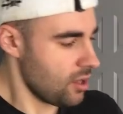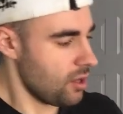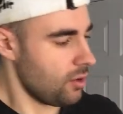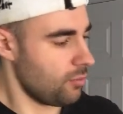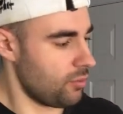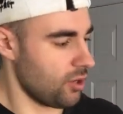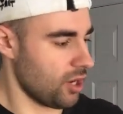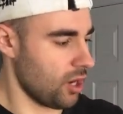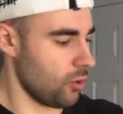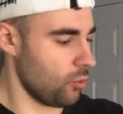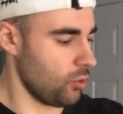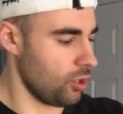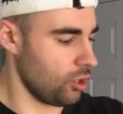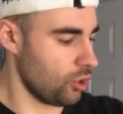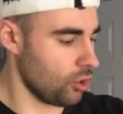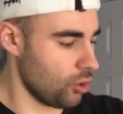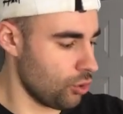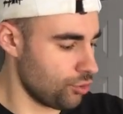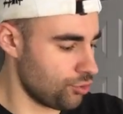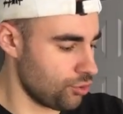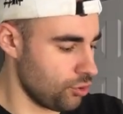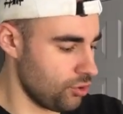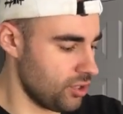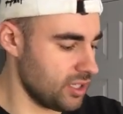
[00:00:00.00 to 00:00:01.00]
But I will go
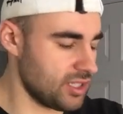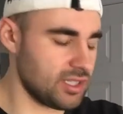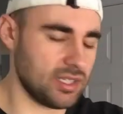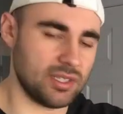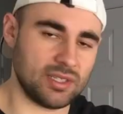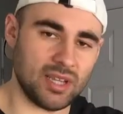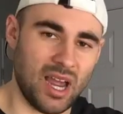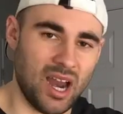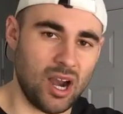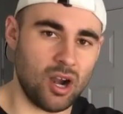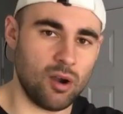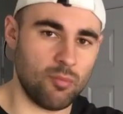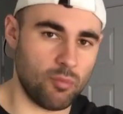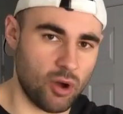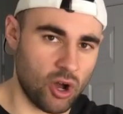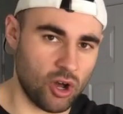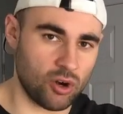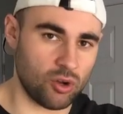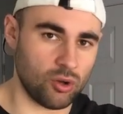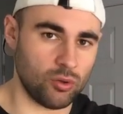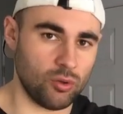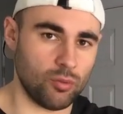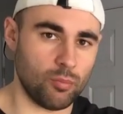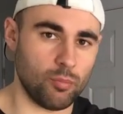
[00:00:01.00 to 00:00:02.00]
through this entire
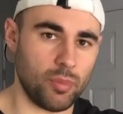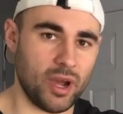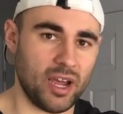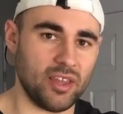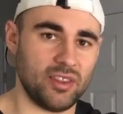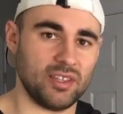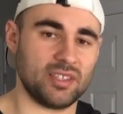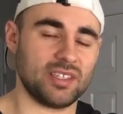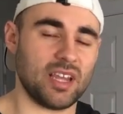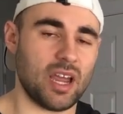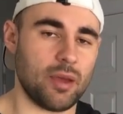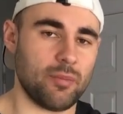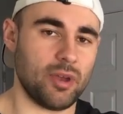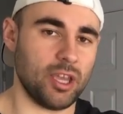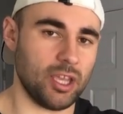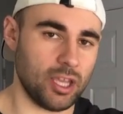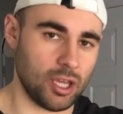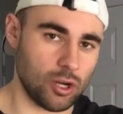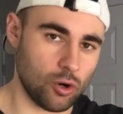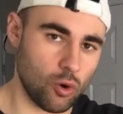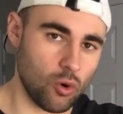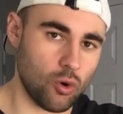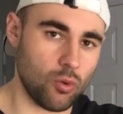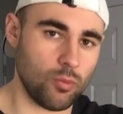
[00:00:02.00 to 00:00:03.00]
bottle by the time I get
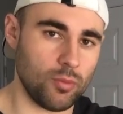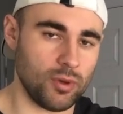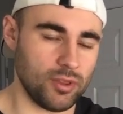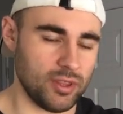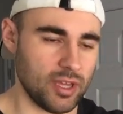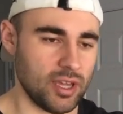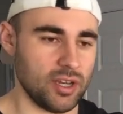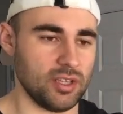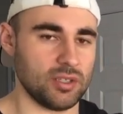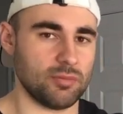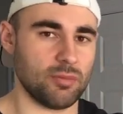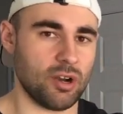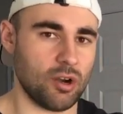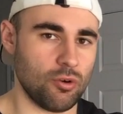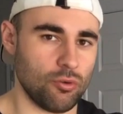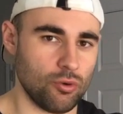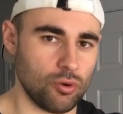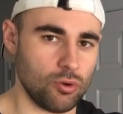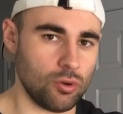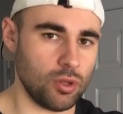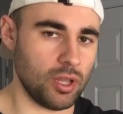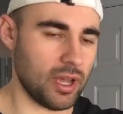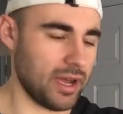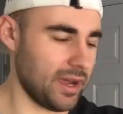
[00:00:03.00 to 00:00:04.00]
home. That is my
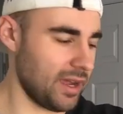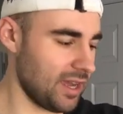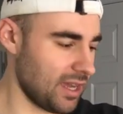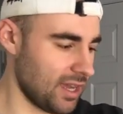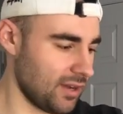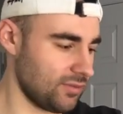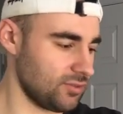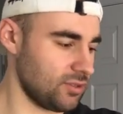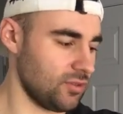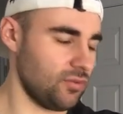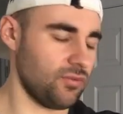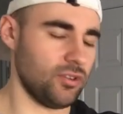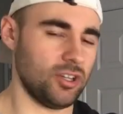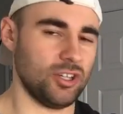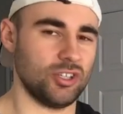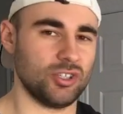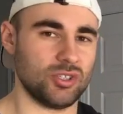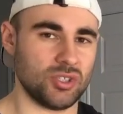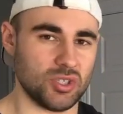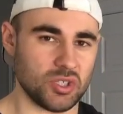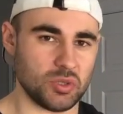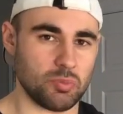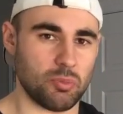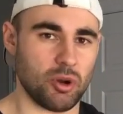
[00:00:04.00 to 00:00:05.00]
rule. I have to finish
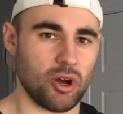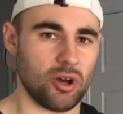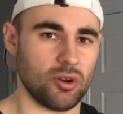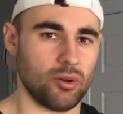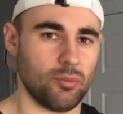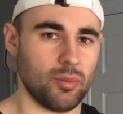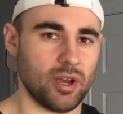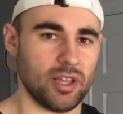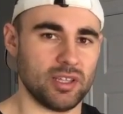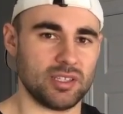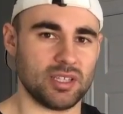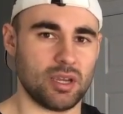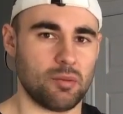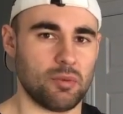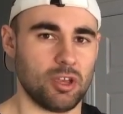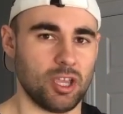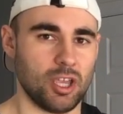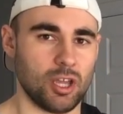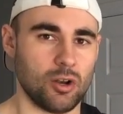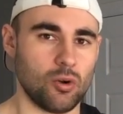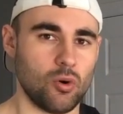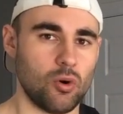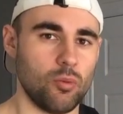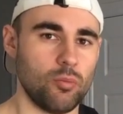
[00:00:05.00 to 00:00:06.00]
this bottle by the time I
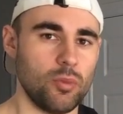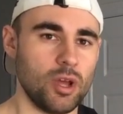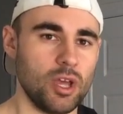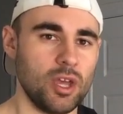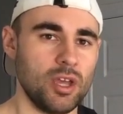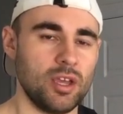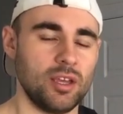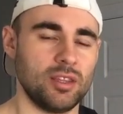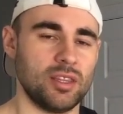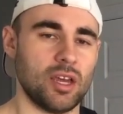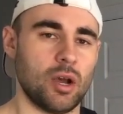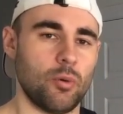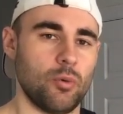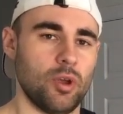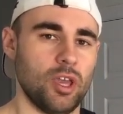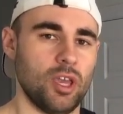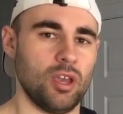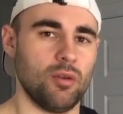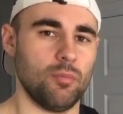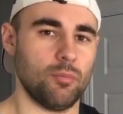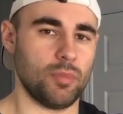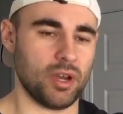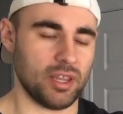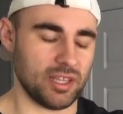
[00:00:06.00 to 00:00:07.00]
get home. That
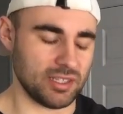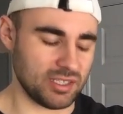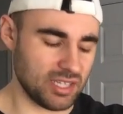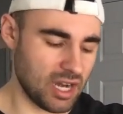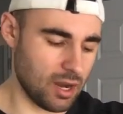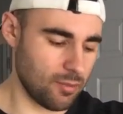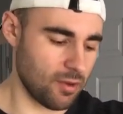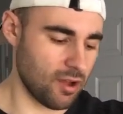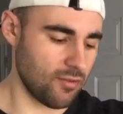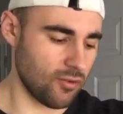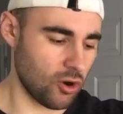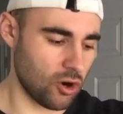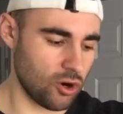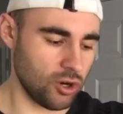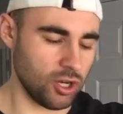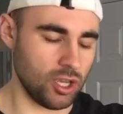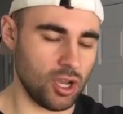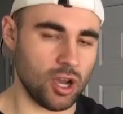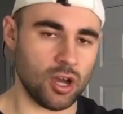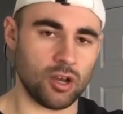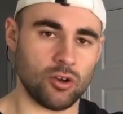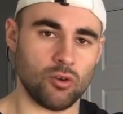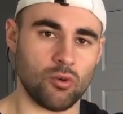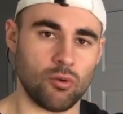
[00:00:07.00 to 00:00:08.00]
way, by the time I've already
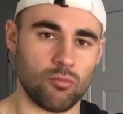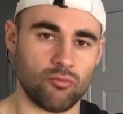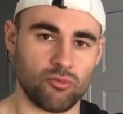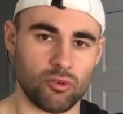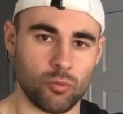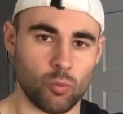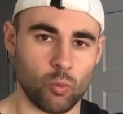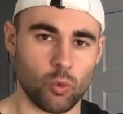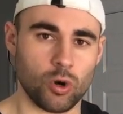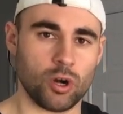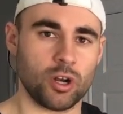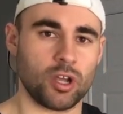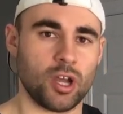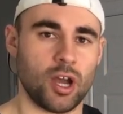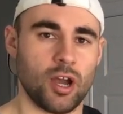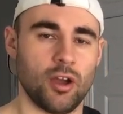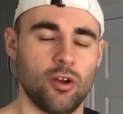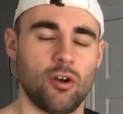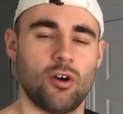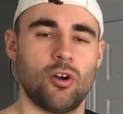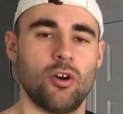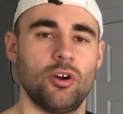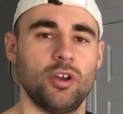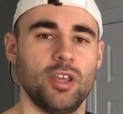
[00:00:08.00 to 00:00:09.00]
gotten home from work, I
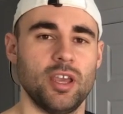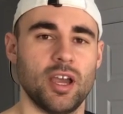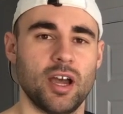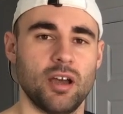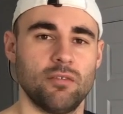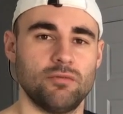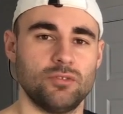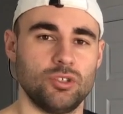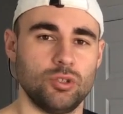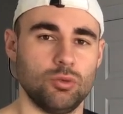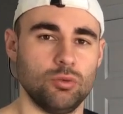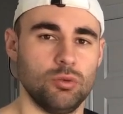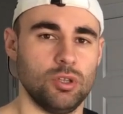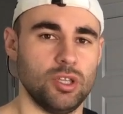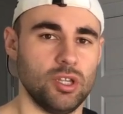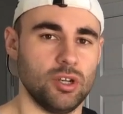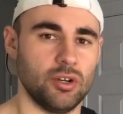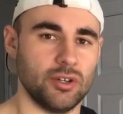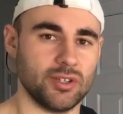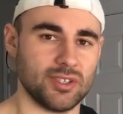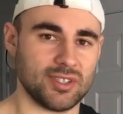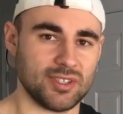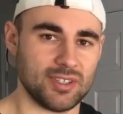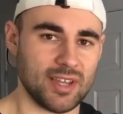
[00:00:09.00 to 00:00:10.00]
already have 2
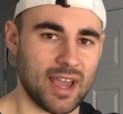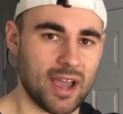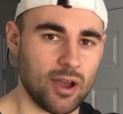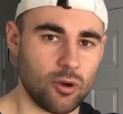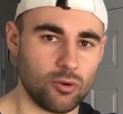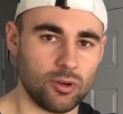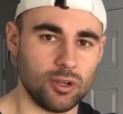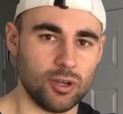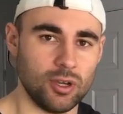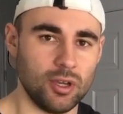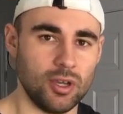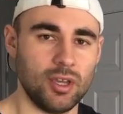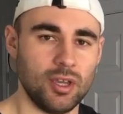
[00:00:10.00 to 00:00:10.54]
liters down.